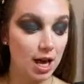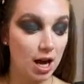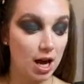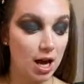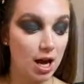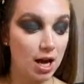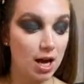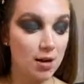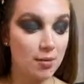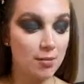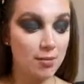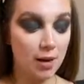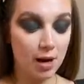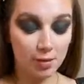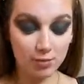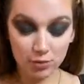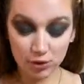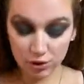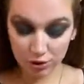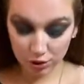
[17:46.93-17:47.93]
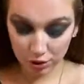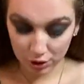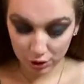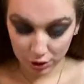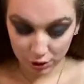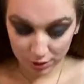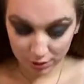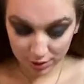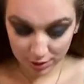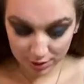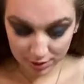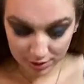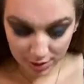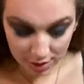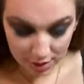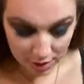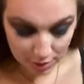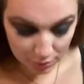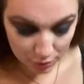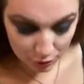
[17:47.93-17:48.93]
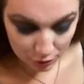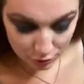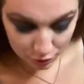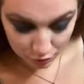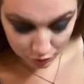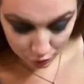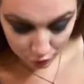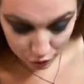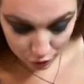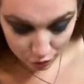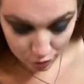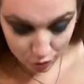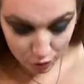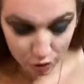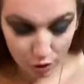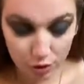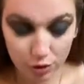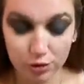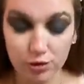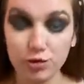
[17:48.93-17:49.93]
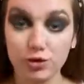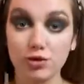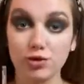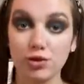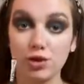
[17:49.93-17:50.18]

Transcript: I'm just going to use the same smudger brush,